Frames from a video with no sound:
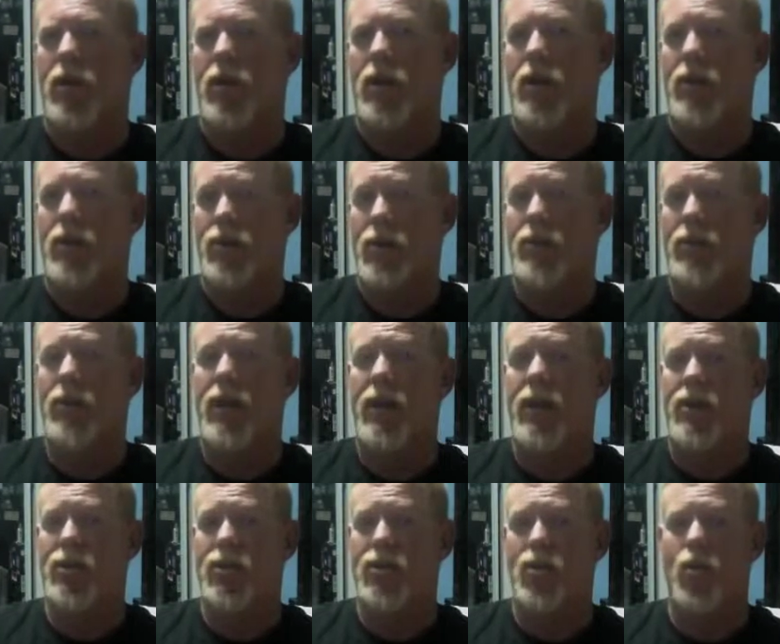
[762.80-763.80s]
in some
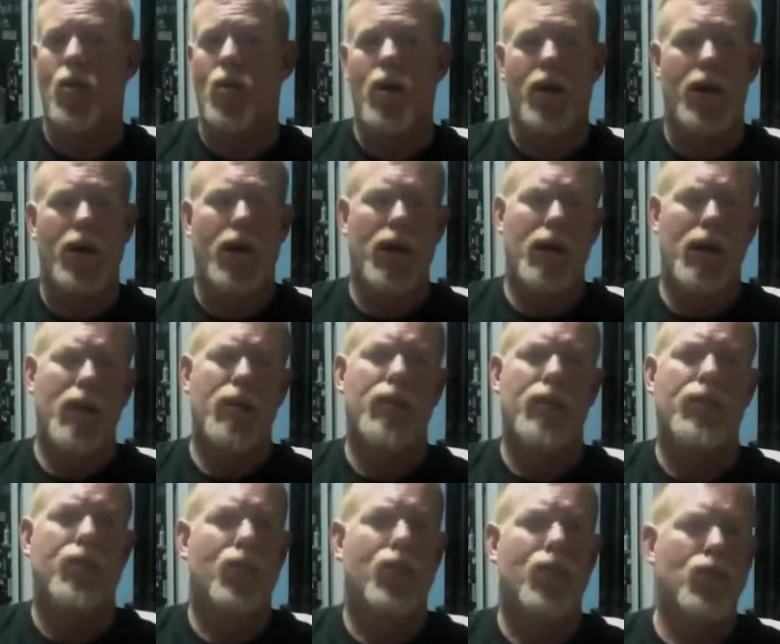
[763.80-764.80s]
cases a 1.
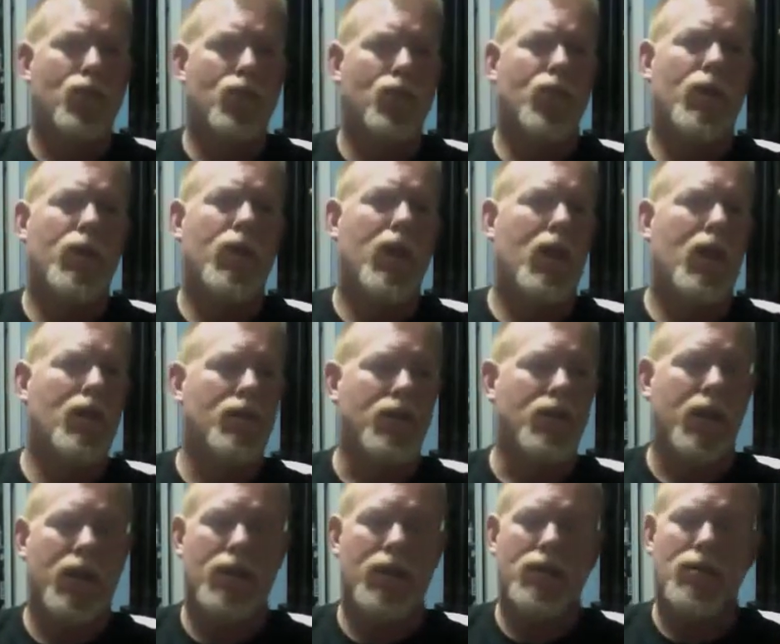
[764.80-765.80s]
The first week I was
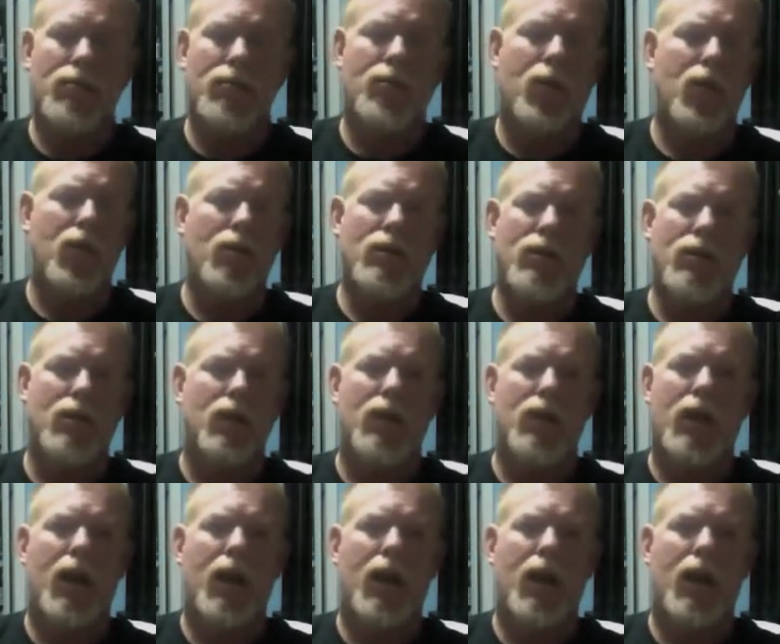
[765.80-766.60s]
taking Cymbalta,